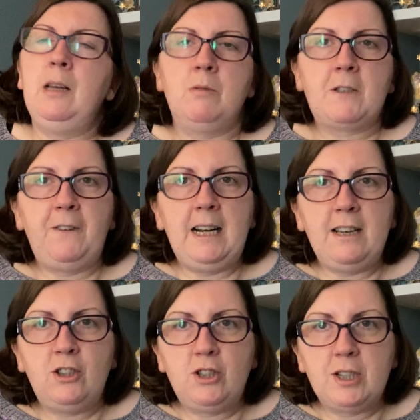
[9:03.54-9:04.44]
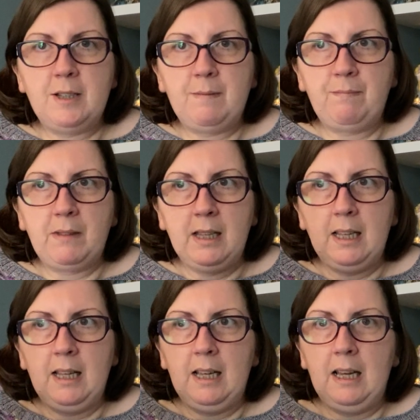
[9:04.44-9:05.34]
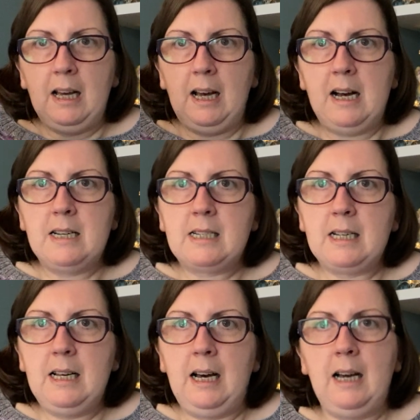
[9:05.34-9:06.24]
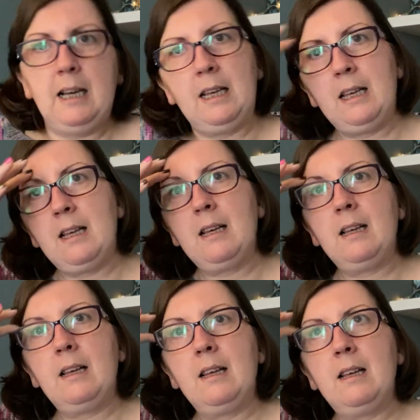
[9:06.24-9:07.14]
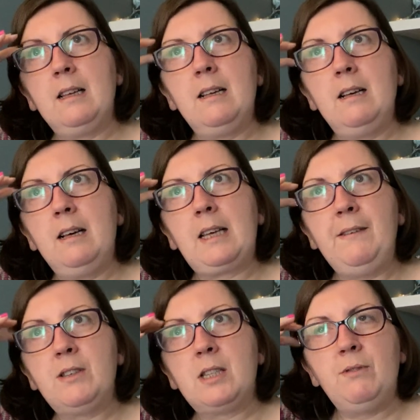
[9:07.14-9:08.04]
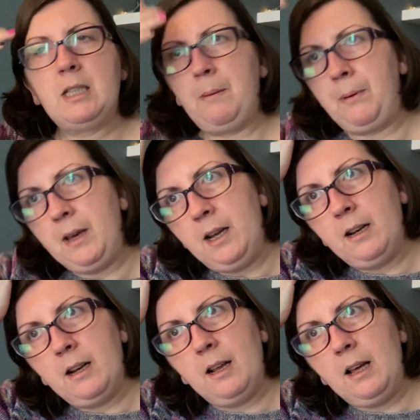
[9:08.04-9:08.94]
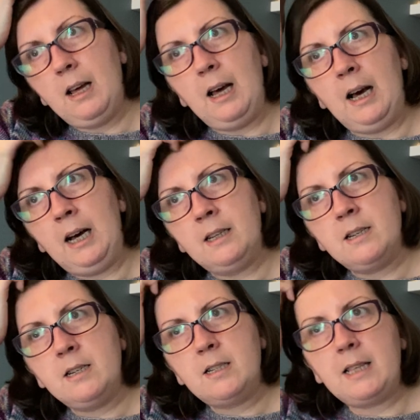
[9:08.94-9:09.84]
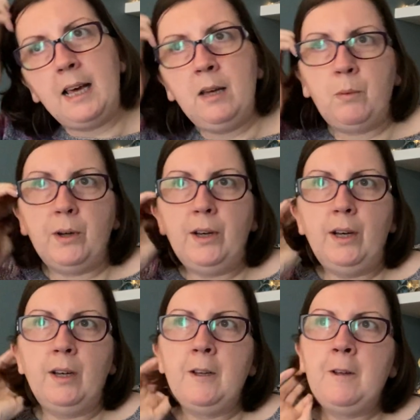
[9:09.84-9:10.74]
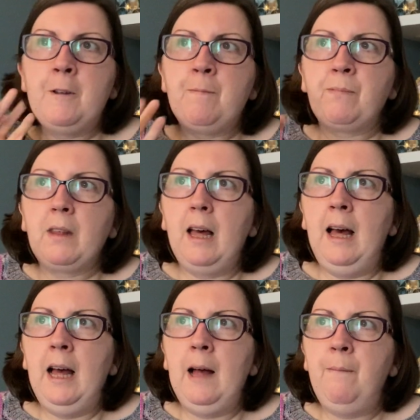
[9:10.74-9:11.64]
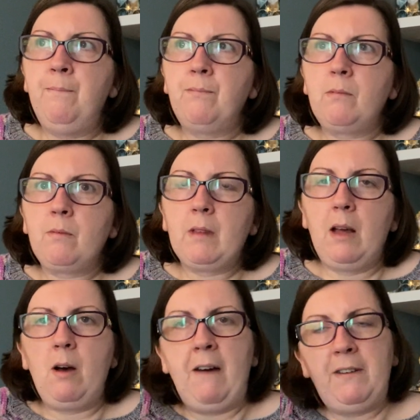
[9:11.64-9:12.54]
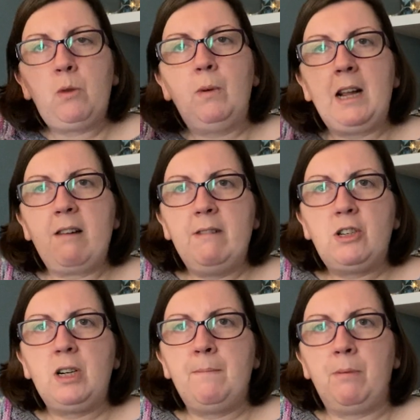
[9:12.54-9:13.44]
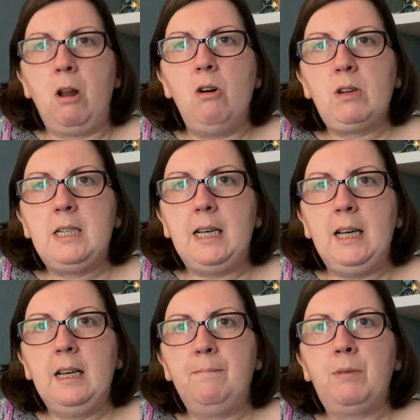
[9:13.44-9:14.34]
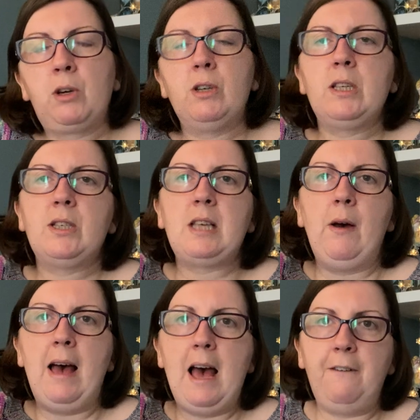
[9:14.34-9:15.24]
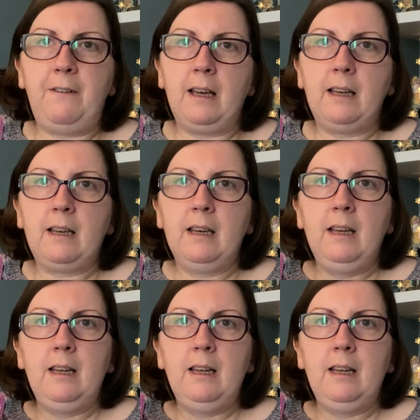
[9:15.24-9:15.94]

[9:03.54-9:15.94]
was finished, and I gave it to the recipient, and they were, I think when I originally blocked it, because it's so heavy,